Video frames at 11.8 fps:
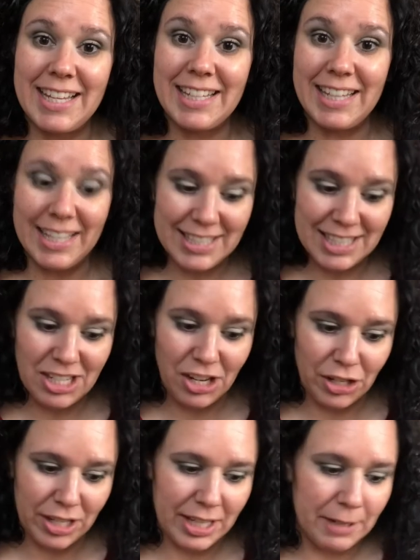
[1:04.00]
get
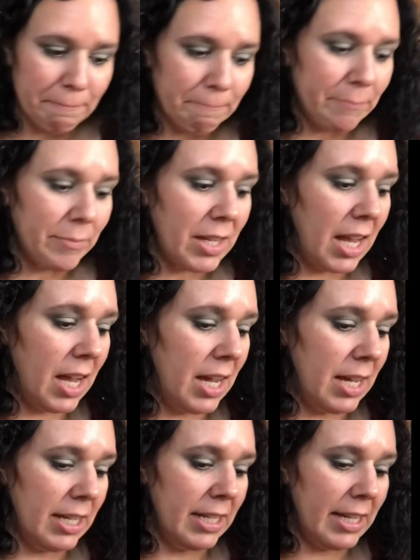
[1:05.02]
started.
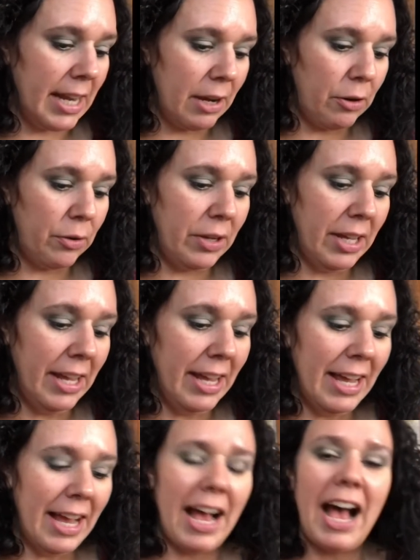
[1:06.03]
Uh, now,
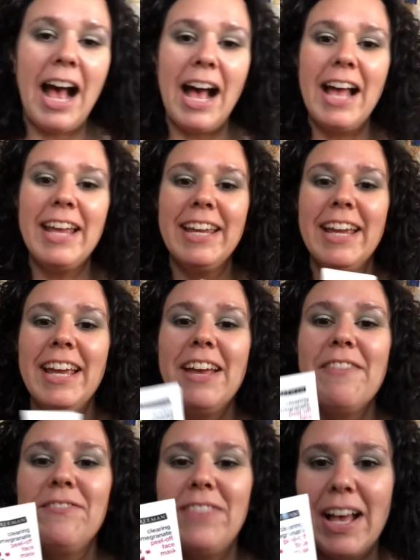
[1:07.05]
I
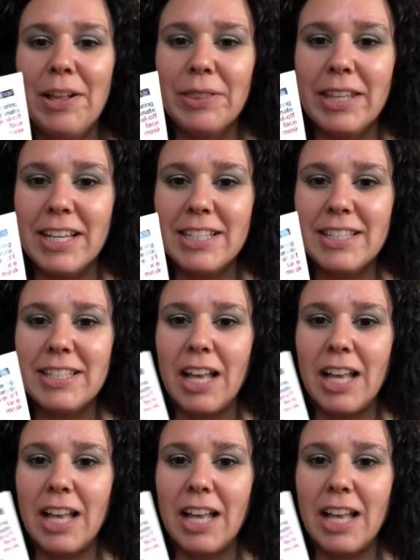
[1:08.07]
found this.